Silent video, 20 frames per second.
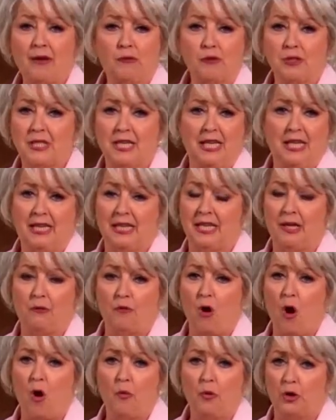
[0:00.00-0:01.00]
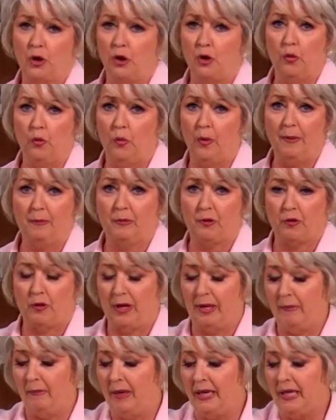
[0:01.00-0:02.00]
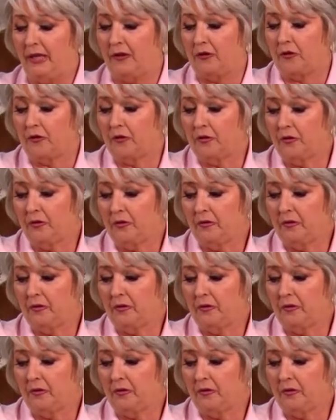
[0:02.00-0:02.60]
I don't see anything wrong with a little whipped cream either.